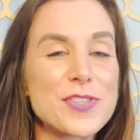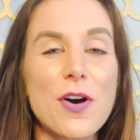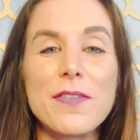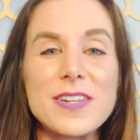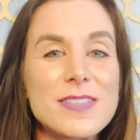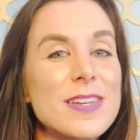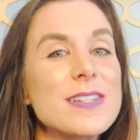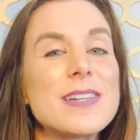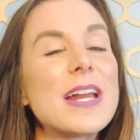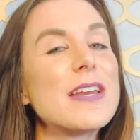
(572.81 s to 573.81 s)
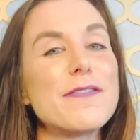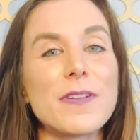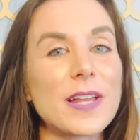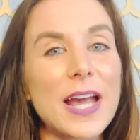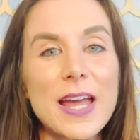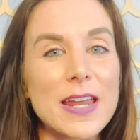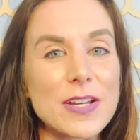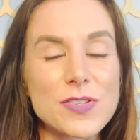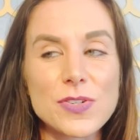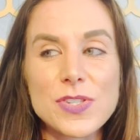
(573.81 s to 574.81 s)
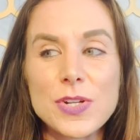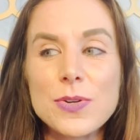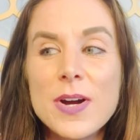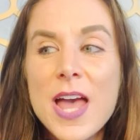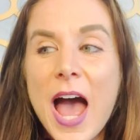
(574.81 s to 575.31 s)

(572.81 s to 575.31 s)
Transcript: all these things that I didn't feel like I had answers to.